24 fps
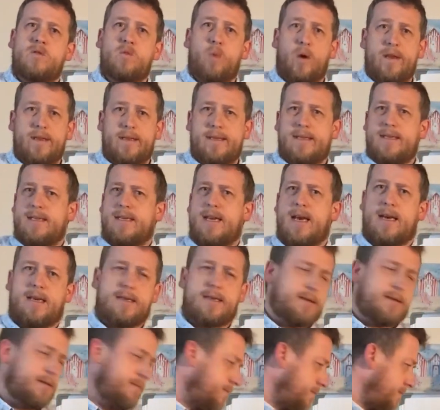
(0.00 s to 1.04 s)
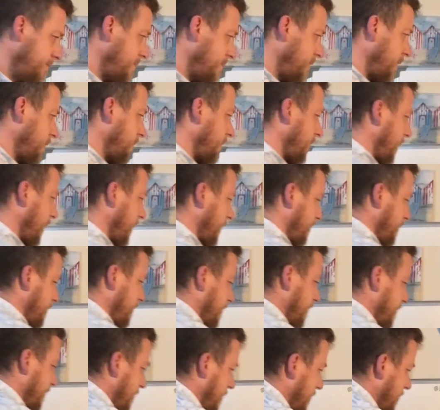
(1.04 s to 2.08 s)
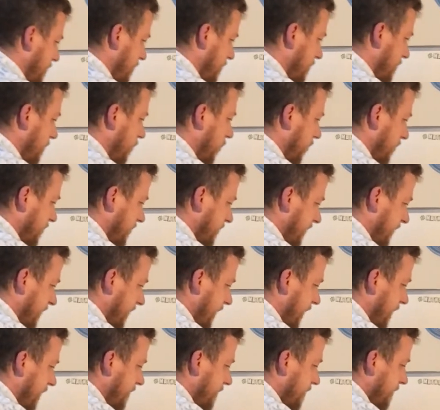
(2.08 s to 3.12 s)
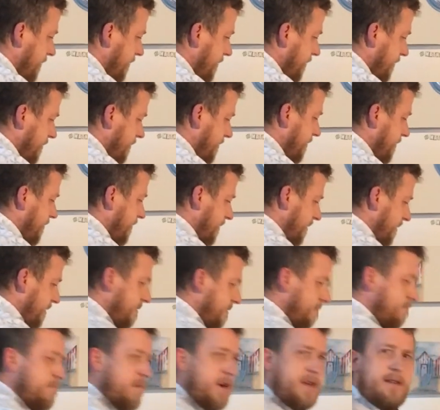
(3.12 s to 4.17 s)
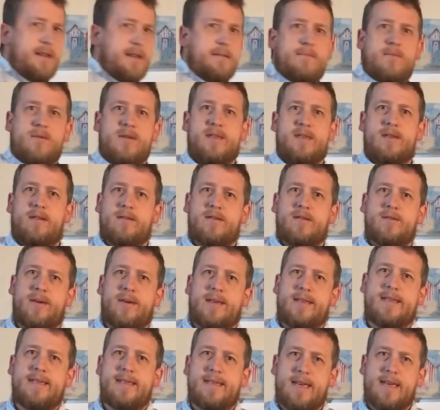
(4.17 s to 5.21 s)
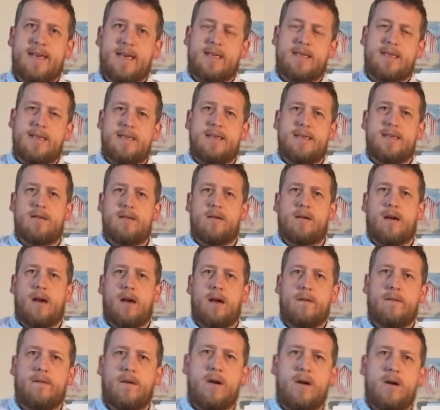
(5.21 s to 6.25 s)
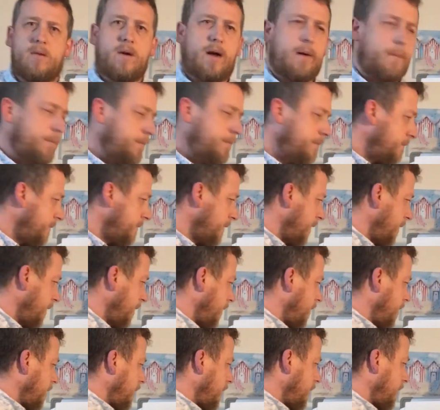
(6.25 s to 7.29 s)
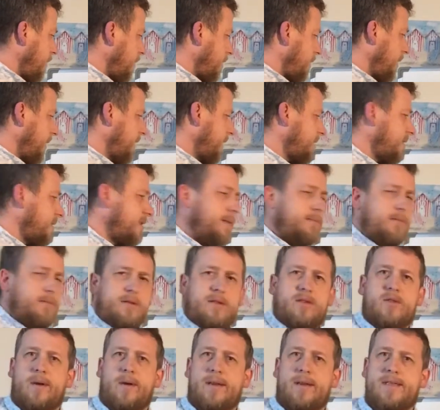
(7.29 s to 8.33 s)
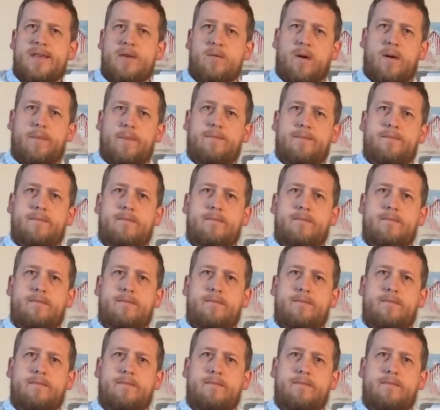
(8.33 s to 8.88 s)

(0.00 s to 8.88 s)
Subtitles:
26. Okay. Once again, my number is not 26. This is not going very well. Let's double the 21.